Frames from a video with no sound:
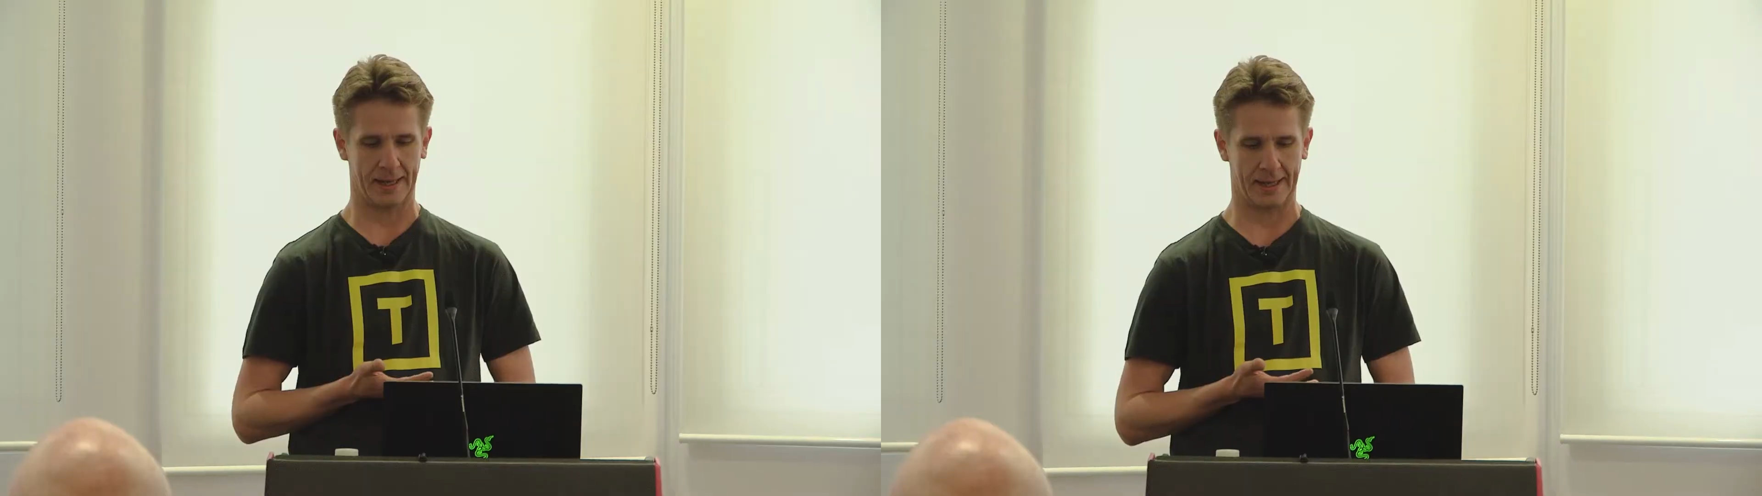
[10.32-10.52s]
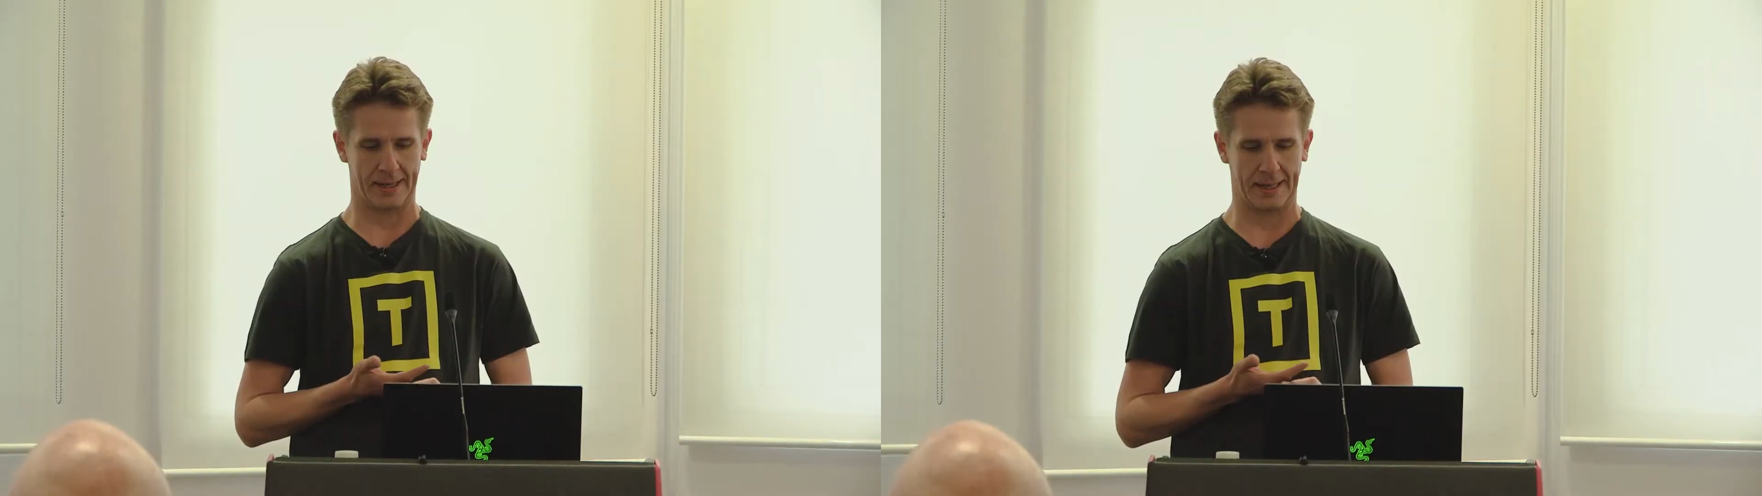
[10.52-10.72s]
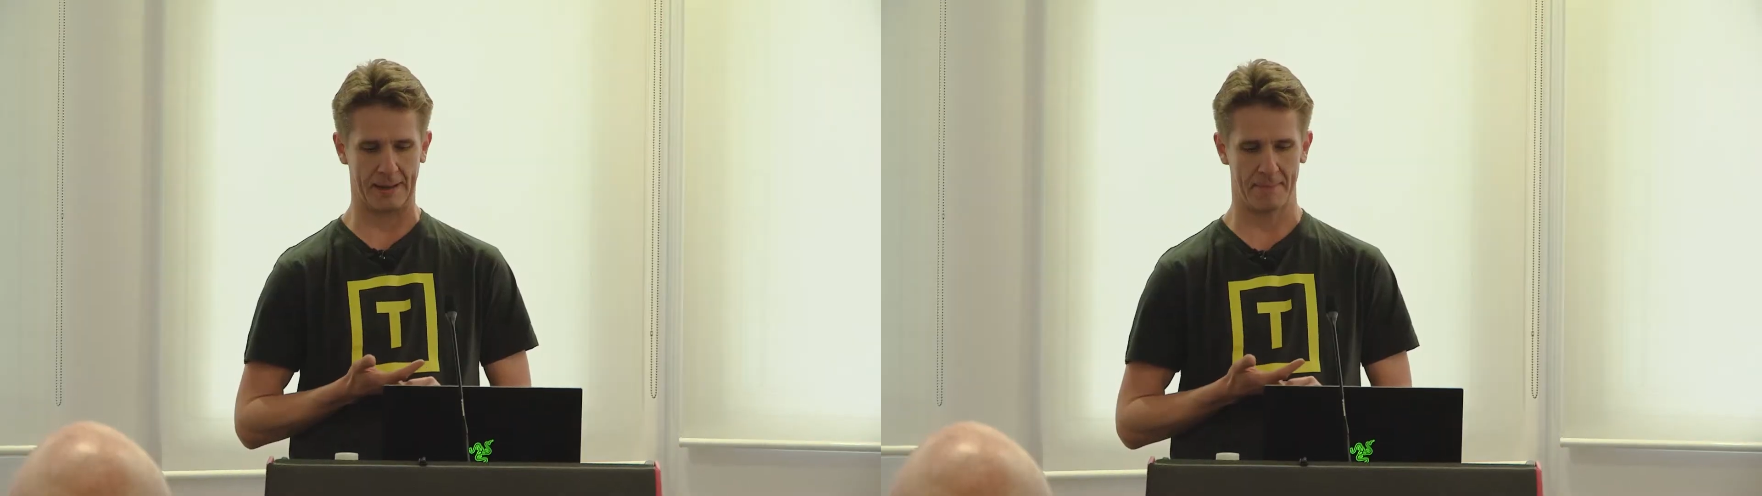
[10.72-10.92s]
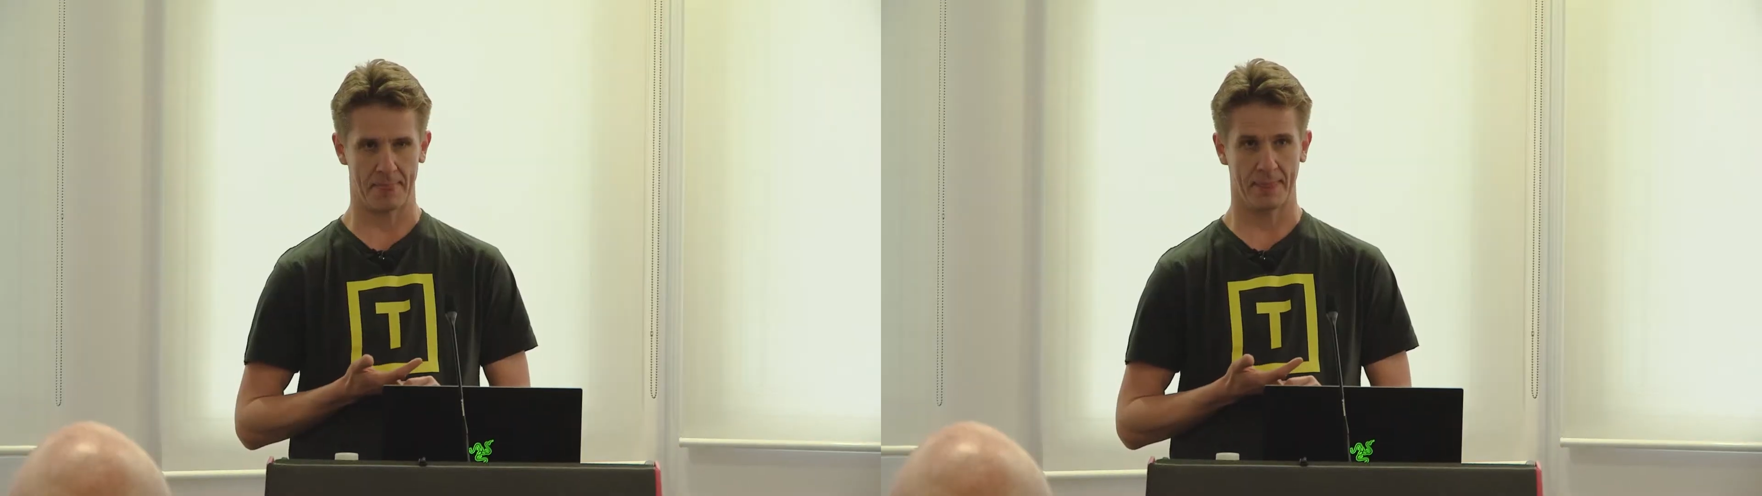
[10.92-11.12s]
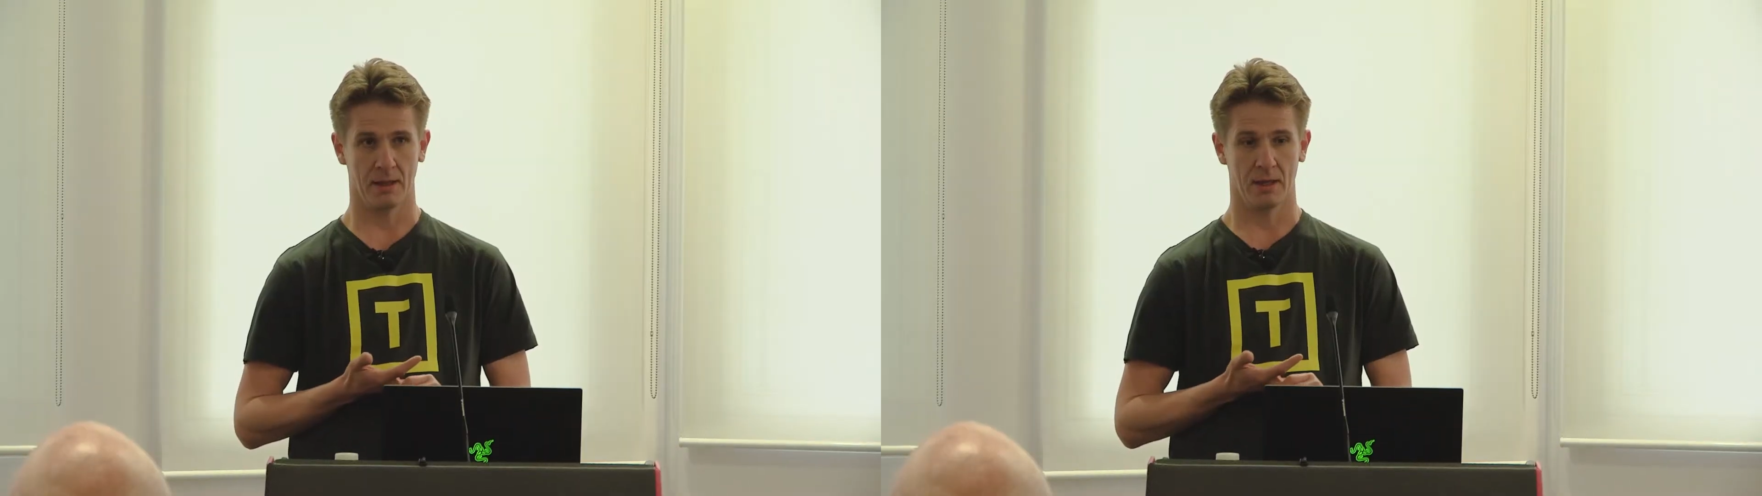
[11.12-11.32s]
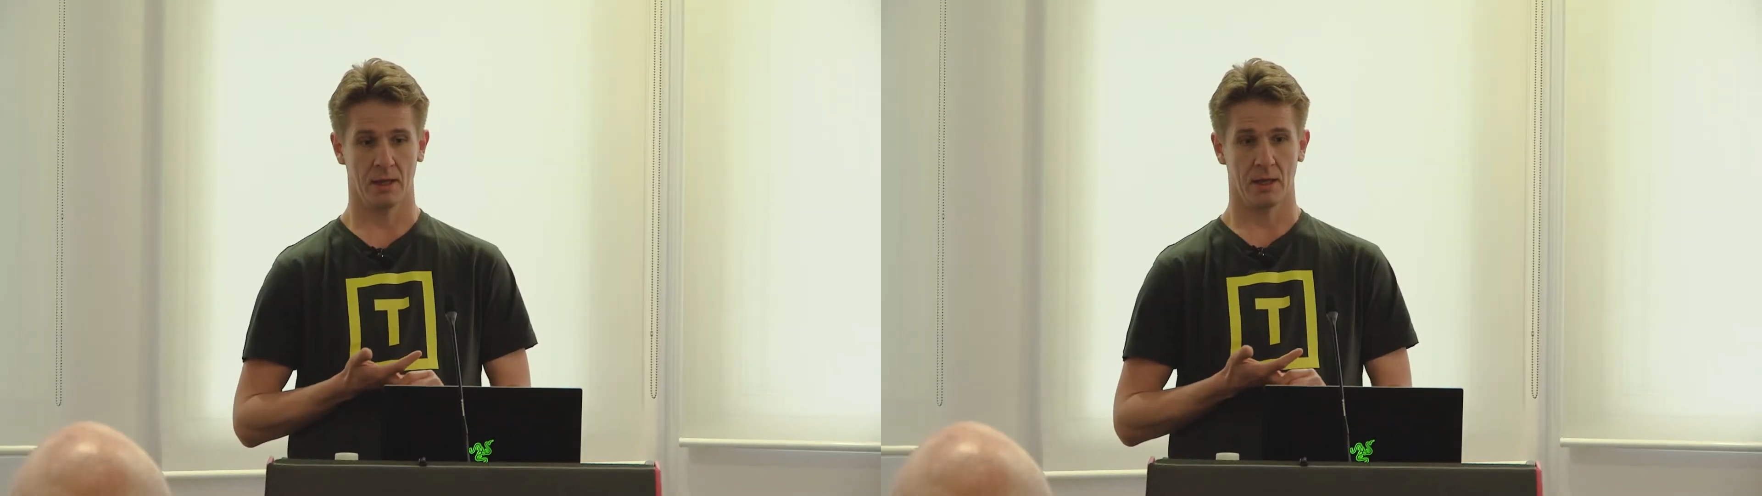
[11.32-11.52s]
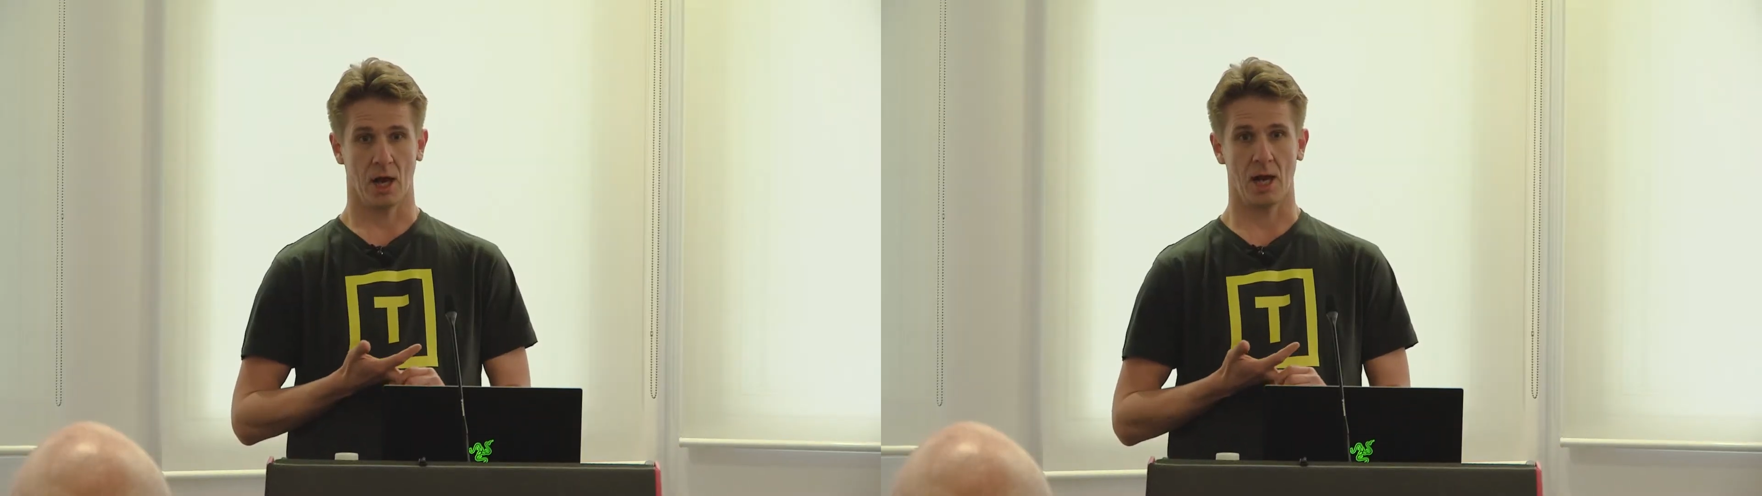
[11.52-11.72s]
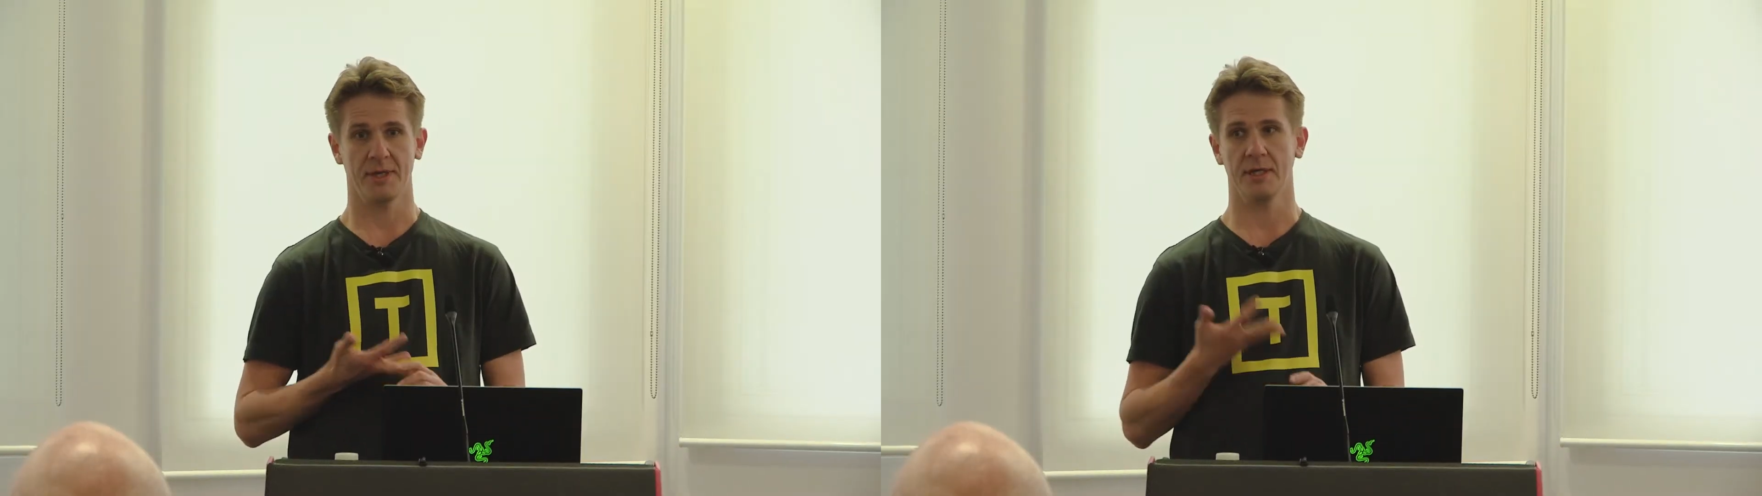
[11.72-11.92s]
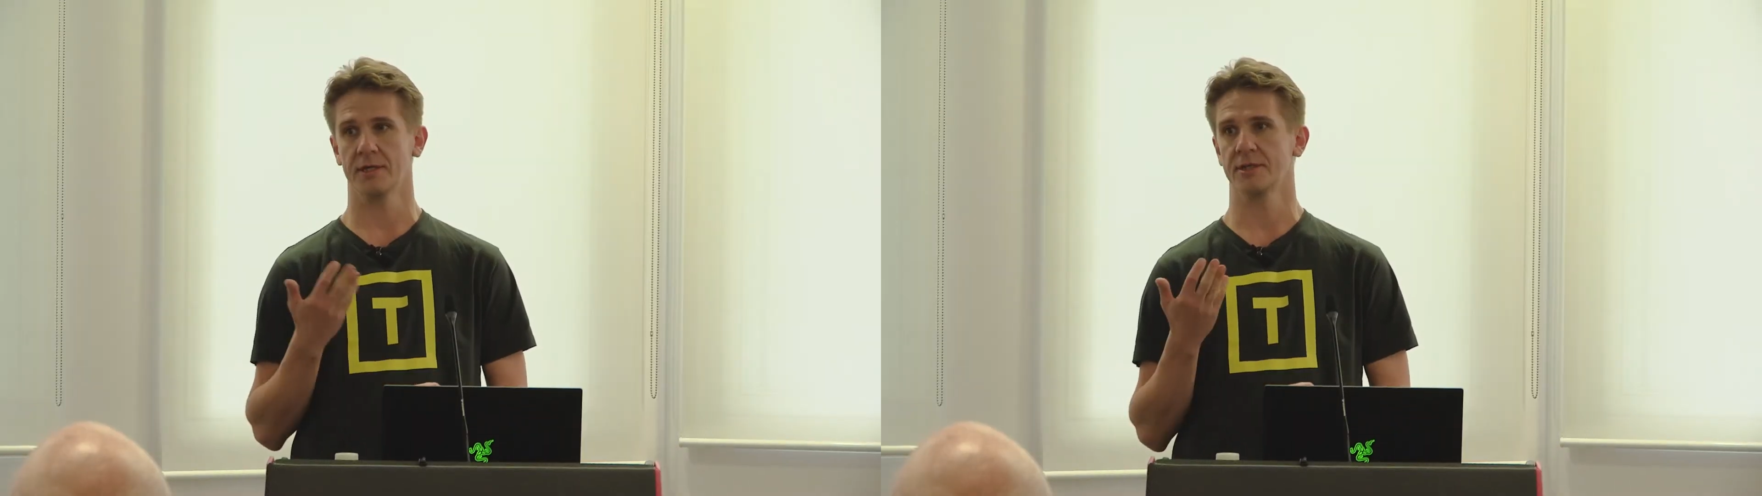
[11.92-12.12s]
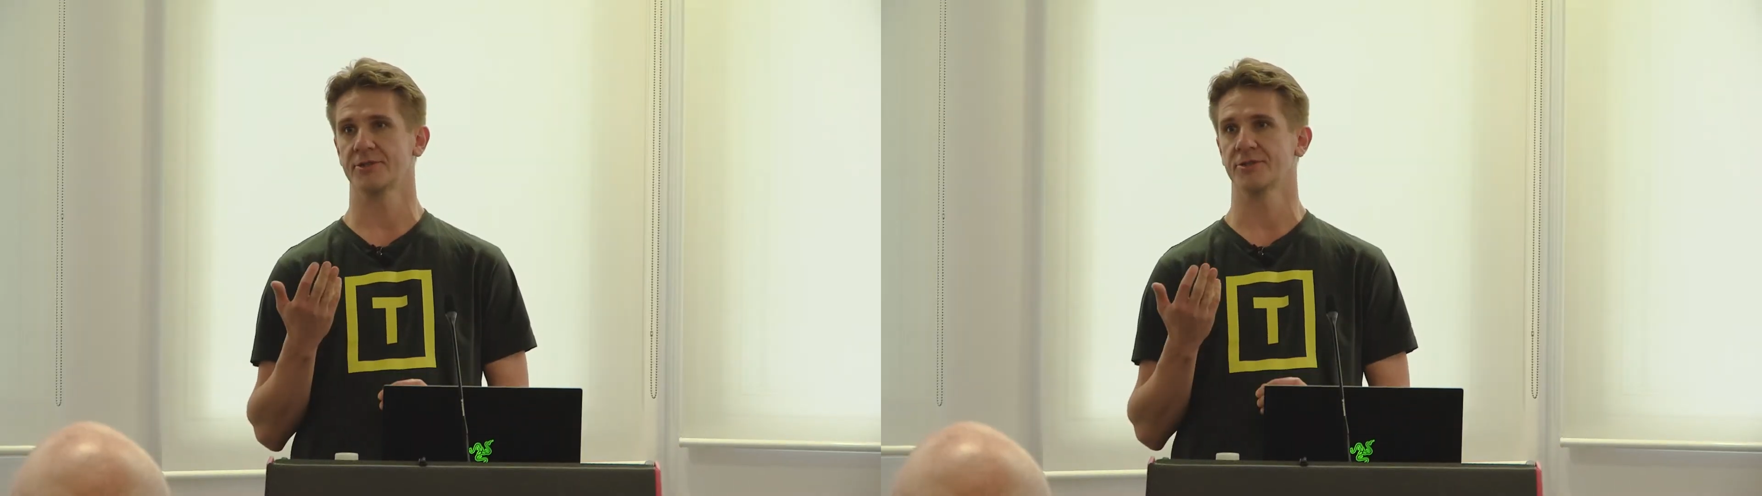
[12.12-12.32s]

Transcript: Uh, I'm here